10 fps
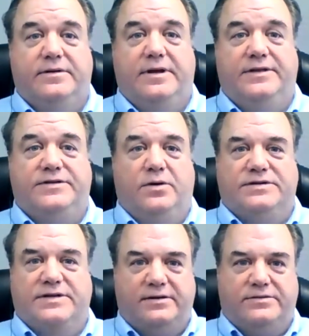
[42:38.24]
And so
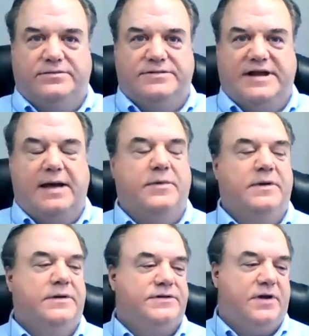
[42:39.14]
it's like, stop.
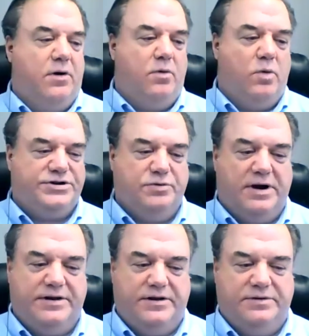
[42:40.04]
So what you
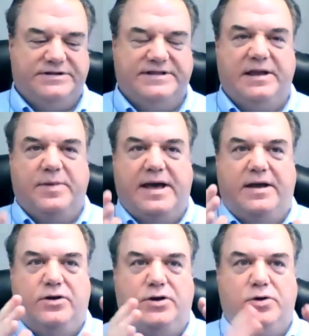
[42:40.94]
want to do is think
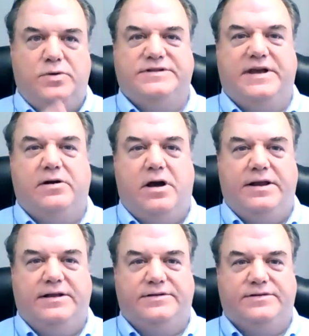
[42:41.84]
about who is their
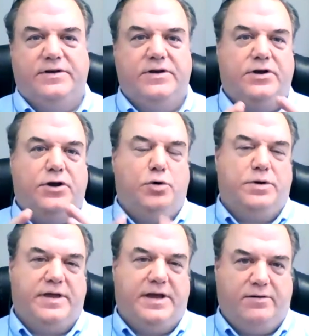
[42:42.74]
audience, who
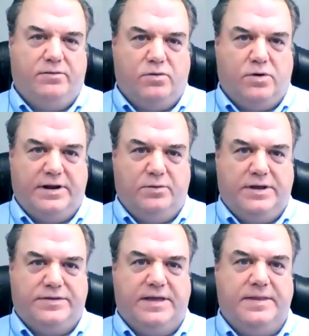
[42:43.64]
are they working
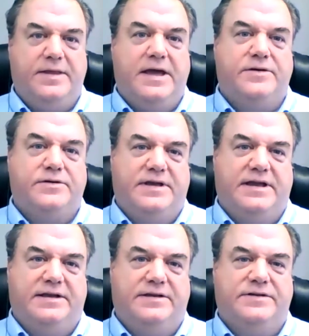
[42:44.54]
with? And then the other thing
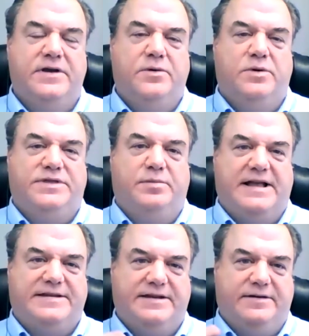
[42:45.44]
is, with the
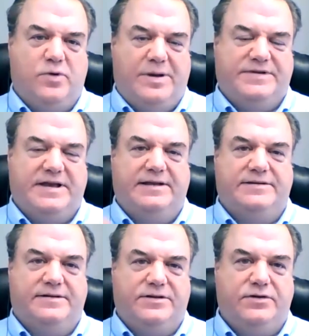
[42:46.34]
blessing of
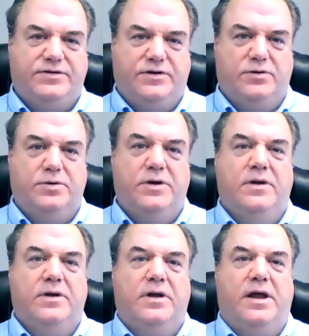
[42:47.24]
websites and YouTube,
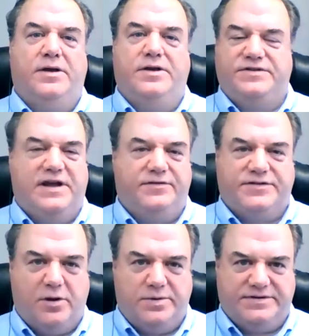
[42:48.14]
I'll use Dove
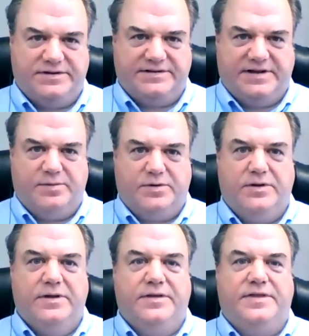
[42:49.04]
Soap as an example.
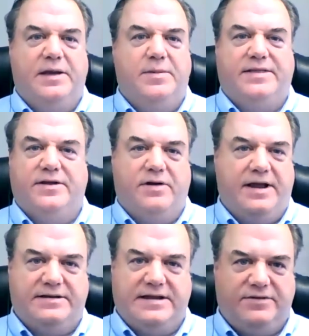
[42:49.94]
Think about the
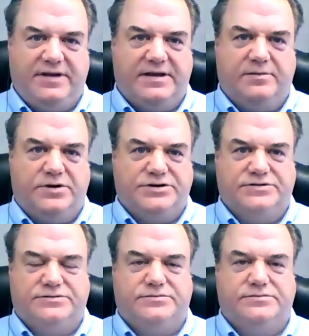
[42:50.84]
great TV
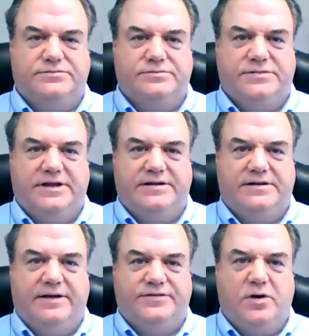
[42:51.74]
commercial that
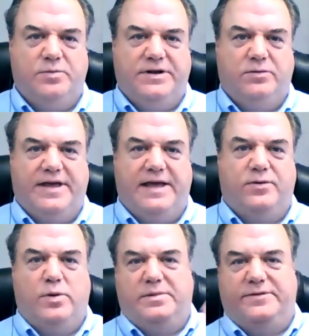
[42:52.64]
Dove Soap did, where they had the
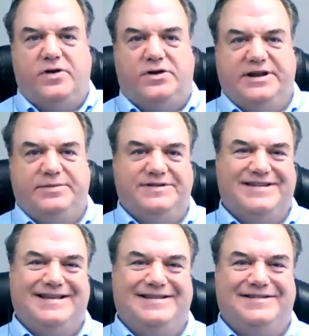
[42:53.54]
women of all shapes and
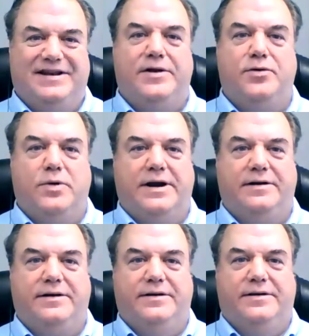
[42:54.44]
sizes in underwear
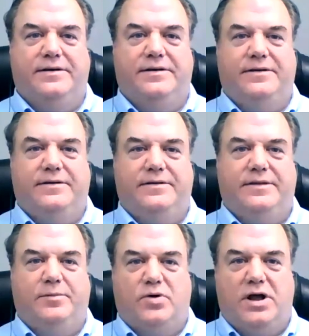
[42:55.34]

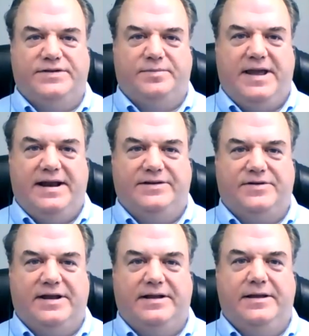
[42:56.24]
and bras and panties,
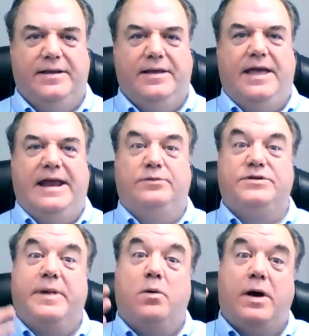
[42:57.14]
right? And it was
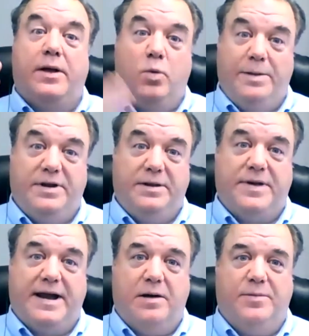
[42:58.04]
about what? Women
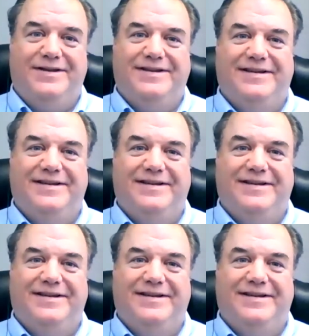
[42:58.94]
empowerment.